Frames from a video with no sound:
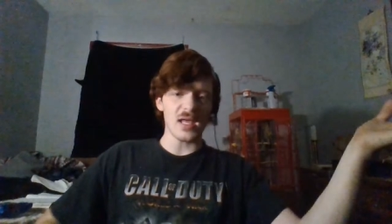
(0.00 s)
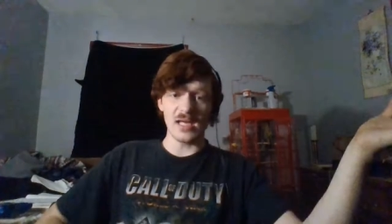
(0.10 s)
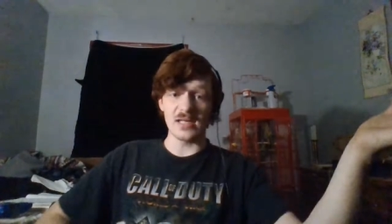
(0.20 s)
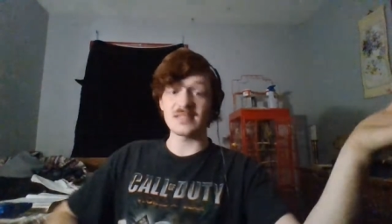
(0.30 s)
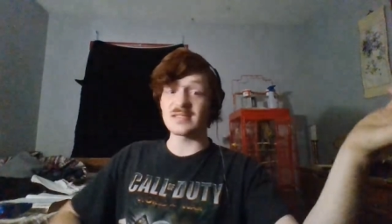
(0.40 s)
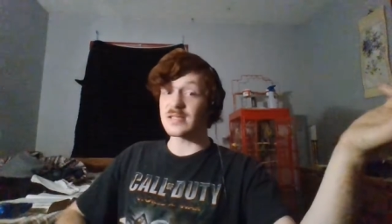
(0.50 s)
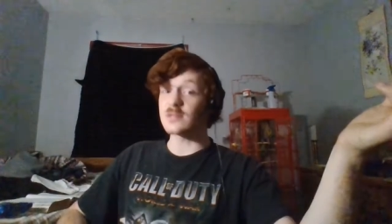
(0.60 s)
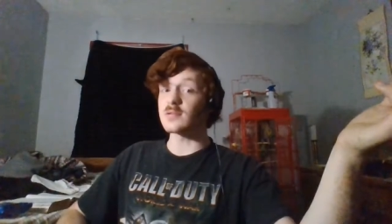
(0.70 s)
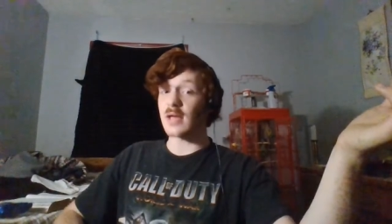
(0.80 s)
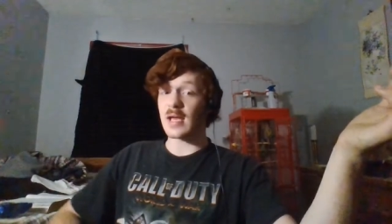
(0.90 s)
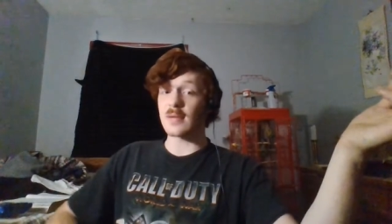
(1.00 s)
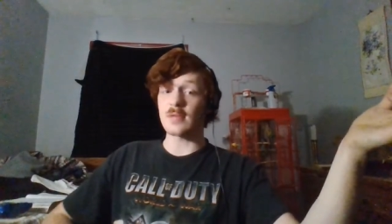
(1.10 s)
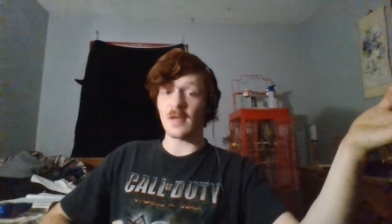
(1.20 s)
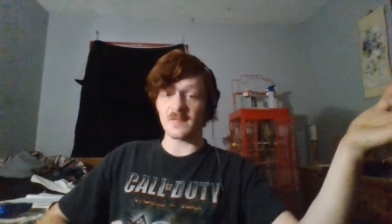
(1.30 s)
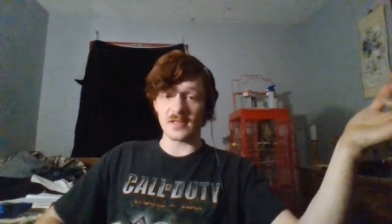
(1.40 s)
in a single game.
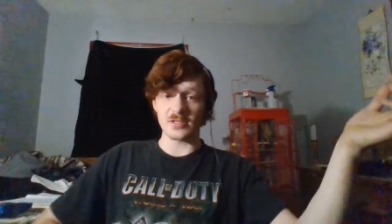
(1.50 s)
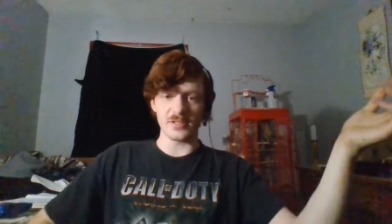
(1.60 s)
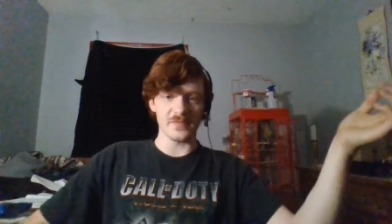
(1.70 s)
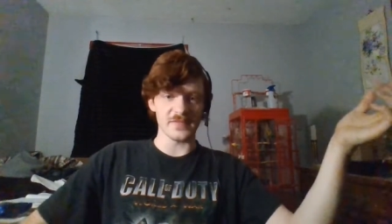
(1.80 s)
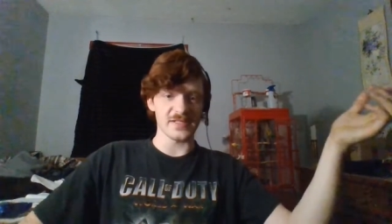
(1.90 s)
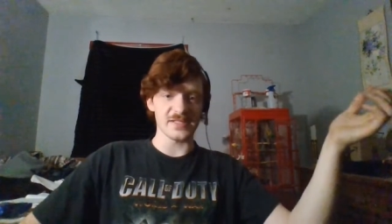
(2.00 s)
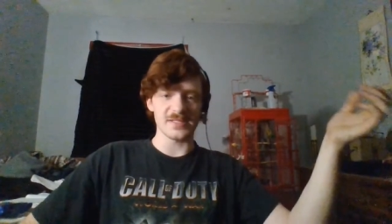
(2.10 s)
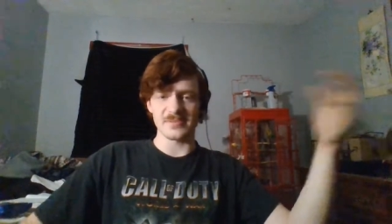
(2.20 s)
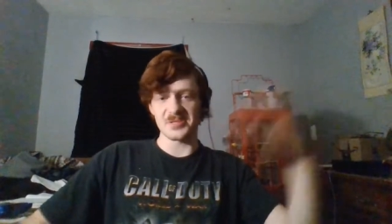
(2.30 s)
You have to get a shitload of assists.